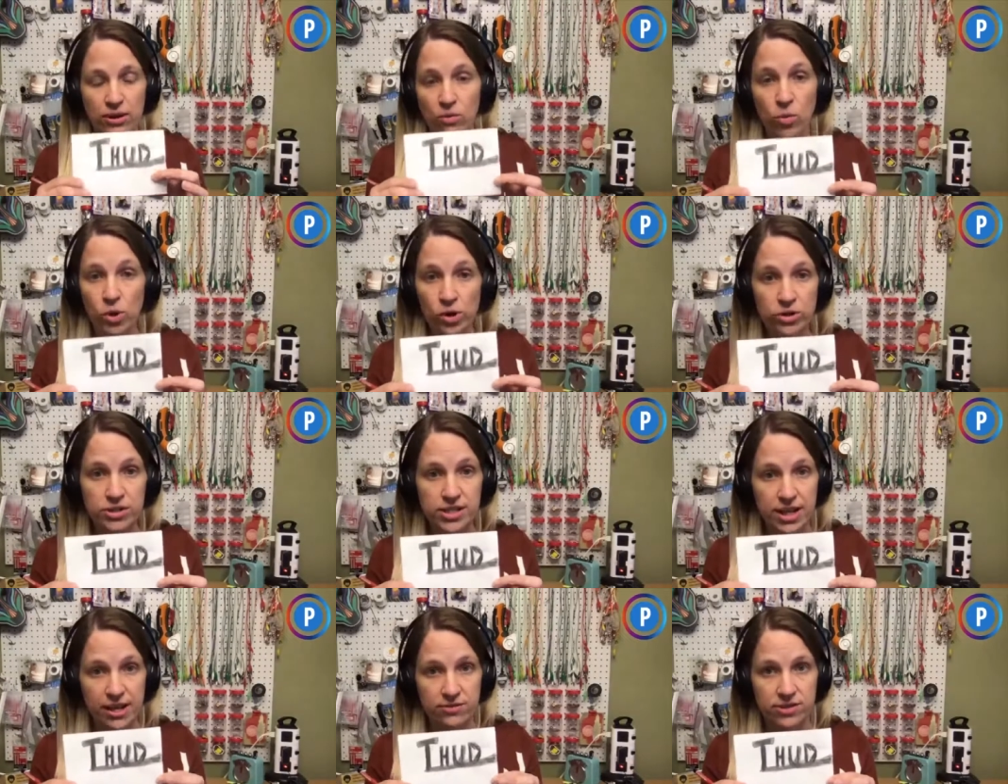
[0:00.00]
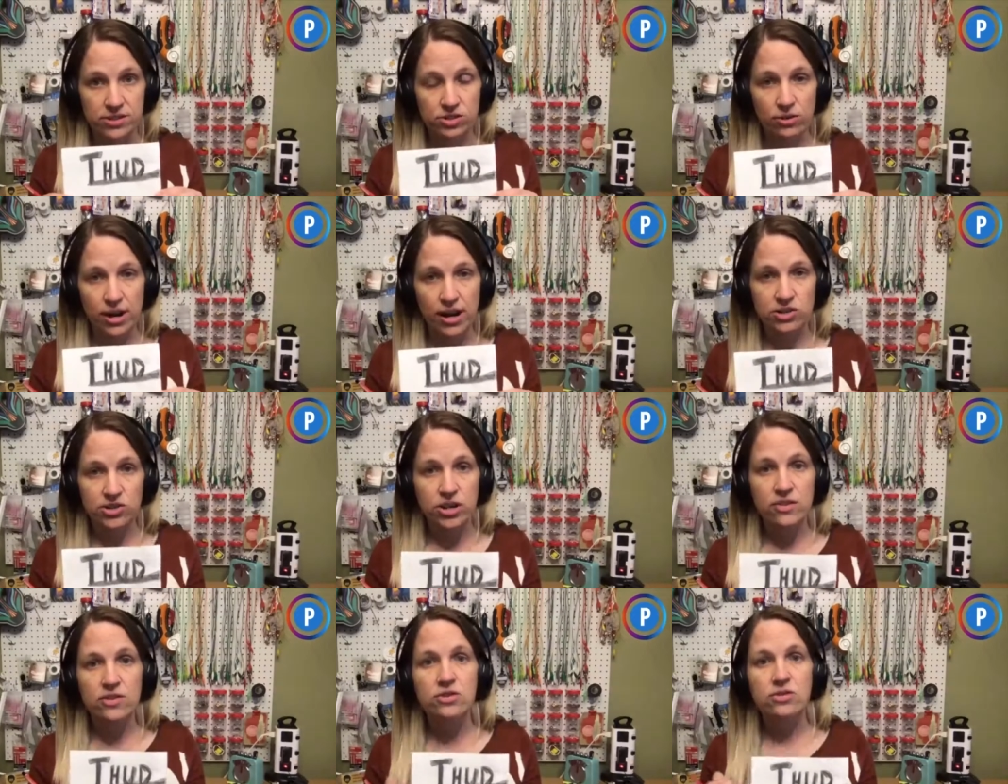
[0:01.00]
word sounds in Scratch,
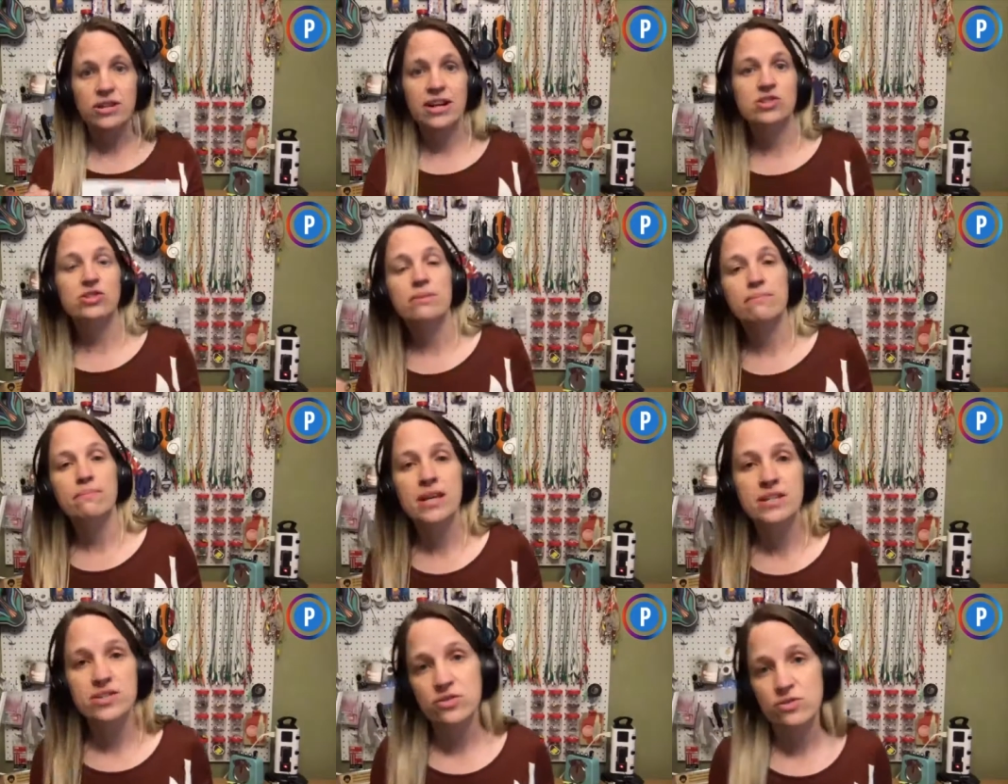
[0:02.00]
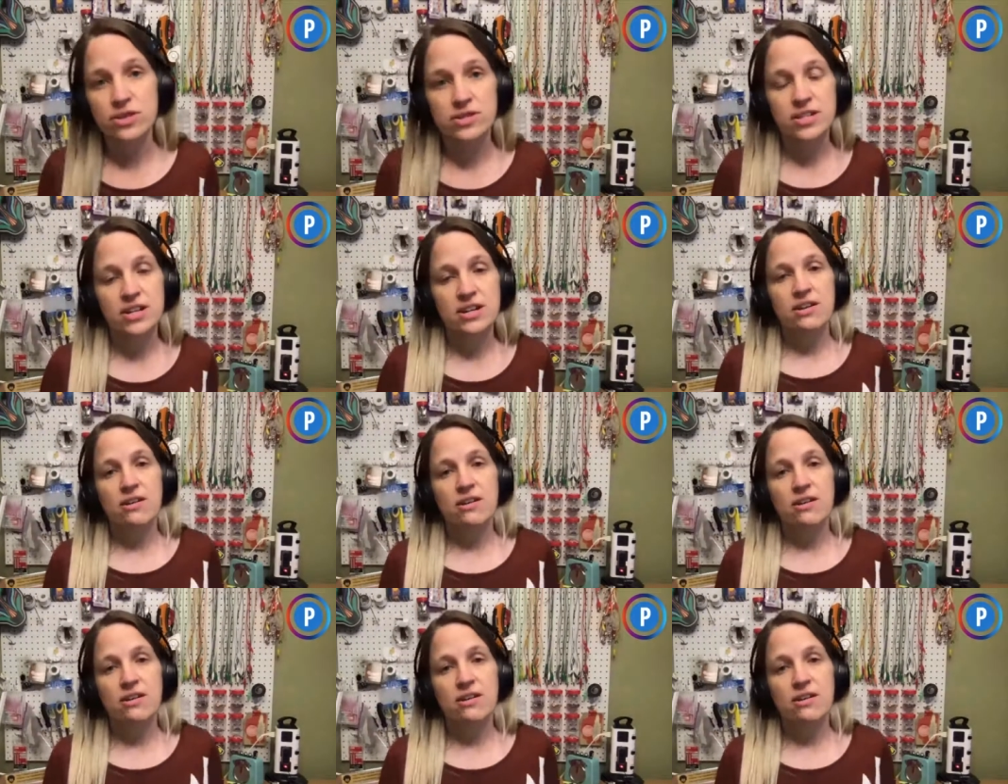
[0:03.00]
and then you can actually make students